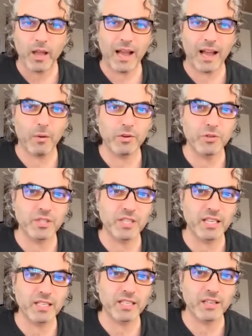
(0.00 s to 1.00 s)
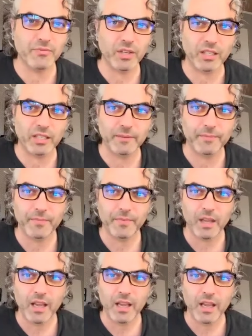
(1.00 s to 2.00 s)
How would you see it differently?
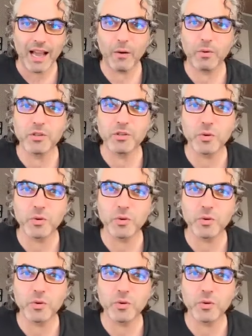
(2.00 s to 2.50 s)
How would you